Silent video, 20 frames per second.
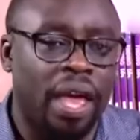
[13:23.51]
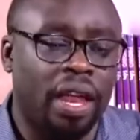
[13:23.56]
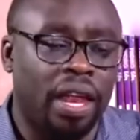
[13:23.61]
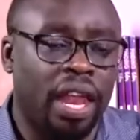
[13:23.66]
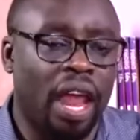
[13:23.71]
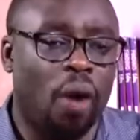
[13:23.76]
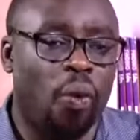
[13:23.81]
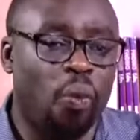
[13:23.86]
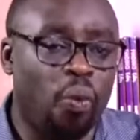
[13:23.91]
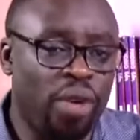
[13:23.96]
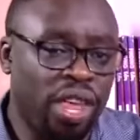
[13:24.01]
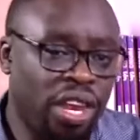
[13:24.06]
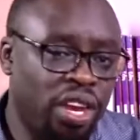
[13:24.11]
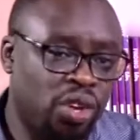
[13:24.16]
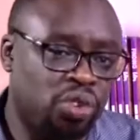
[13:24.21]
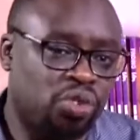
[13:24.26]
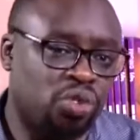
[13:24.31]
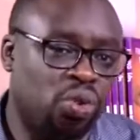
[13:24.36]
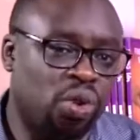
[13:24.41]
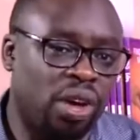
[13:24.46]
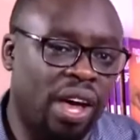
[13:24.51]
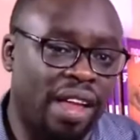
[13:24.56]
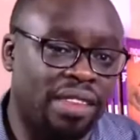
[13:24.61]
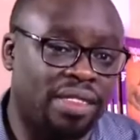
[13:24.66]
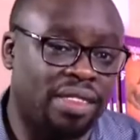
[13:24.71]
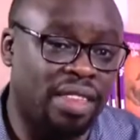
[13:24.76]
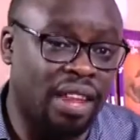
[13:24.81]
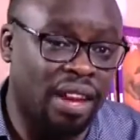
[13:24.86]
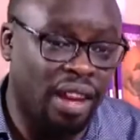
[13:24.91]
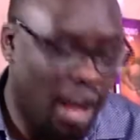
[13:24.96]
Now, we need to look
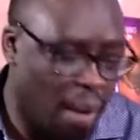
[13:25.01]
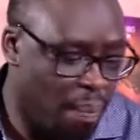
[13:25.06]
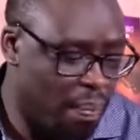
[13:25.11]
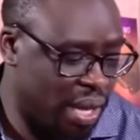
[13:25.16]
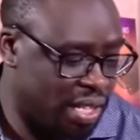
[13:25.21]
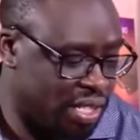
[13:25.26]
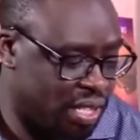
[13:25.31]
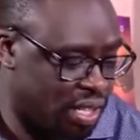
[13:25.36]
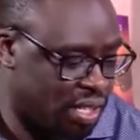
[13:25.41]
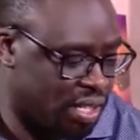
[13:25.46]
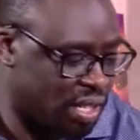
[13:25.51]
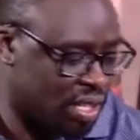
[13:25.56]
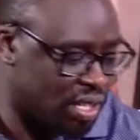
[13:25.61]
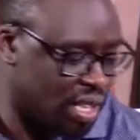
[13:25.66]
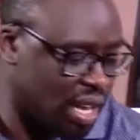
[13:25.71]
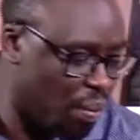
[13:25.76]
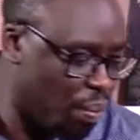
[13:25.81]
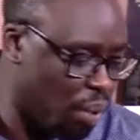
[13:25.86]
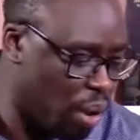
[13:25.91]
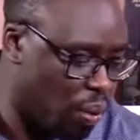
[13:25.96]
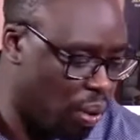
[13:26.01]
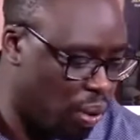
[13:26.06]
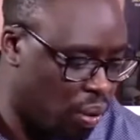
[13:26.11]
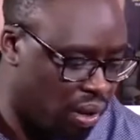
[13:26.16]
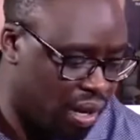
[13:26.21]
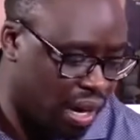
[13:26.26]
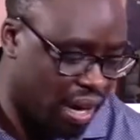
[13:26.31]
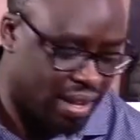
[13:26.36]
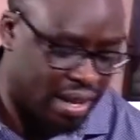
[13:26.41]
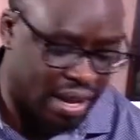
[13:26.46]
at the numbers just the same way we
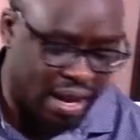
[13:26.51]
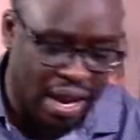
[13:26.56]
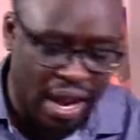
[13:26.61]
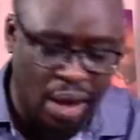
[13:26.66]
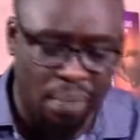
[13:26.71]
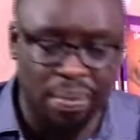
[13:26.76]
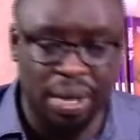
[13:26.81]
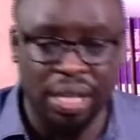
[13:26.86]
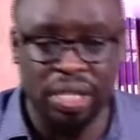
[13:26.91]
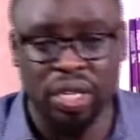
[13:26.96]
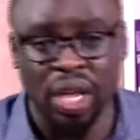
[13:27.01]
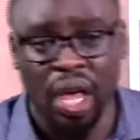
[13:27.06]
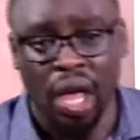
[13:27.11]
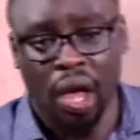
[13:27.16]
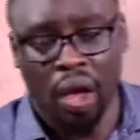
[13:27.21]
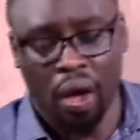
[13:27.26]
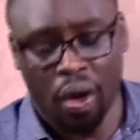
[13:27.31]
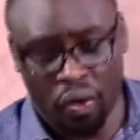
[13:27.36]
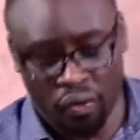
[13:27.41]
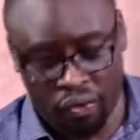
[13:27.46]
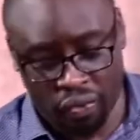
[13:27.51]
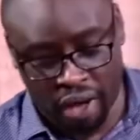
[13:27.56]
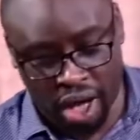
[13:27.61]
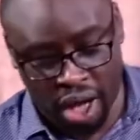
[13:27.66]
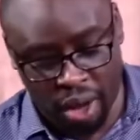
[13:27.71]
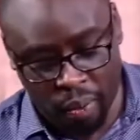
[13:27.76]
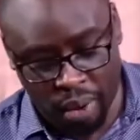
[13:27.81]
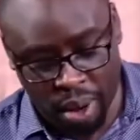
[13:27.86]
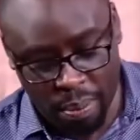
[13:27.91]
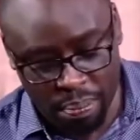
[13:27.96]
look at the numbers of
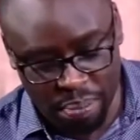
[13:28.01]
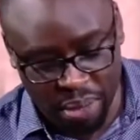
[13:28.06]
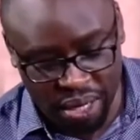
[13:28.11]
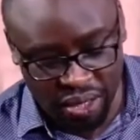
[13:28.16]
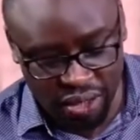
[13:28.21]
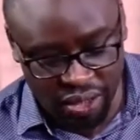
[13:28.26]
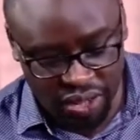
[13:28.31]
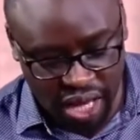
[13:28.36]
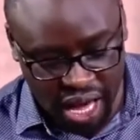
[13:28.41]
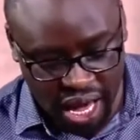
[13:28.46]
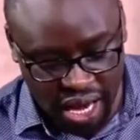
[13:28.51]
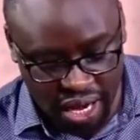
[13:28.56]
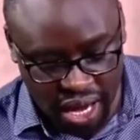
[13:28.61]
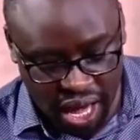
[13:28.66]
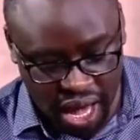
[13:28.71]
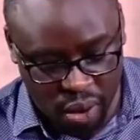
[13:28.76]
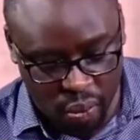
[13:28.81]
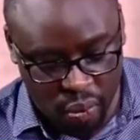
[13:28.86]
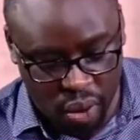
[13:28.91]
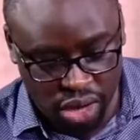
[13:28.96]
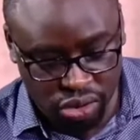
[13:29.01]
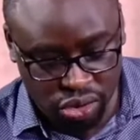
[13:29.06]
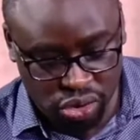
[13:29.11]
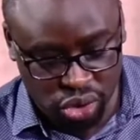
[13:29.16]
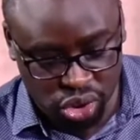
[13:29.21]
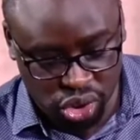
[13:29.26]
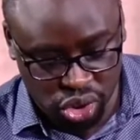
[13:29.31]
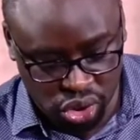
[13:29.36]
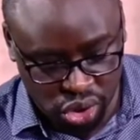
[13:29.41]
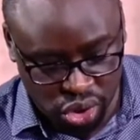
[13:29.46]
our bills, and I want to
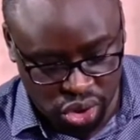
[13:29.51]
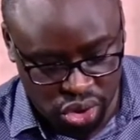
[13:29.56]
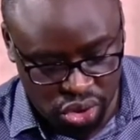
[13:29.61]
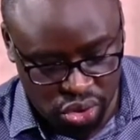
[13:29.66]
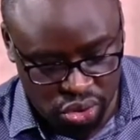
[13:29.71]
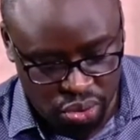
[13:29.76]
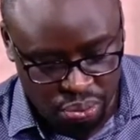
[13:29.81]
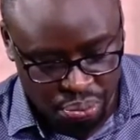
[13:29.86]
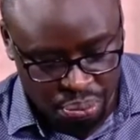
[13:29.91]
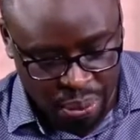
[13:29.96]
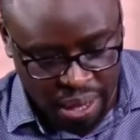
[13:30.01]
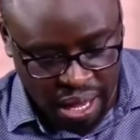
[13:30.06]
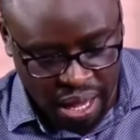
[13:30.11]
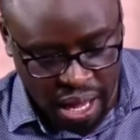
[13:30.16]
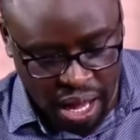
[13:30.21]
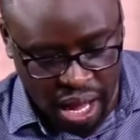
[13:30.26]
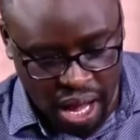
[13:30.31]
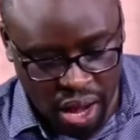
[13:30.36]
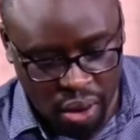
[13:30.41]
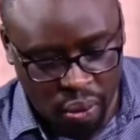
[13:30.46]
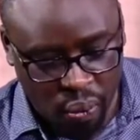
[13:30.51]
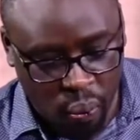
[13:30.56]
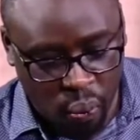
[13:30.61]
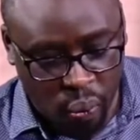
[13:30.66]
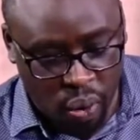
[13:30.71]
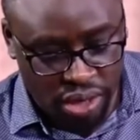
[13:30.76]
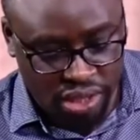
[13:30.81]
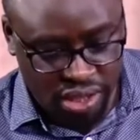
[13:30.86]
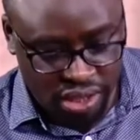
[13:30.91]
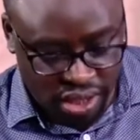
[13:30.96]
show you
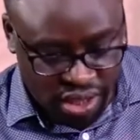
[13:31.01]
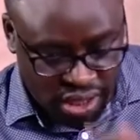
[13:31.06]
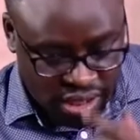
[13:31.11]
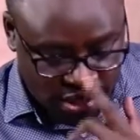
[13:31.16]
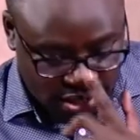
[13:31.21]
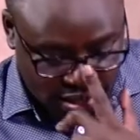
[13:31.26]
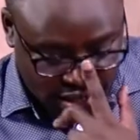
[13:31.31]
what is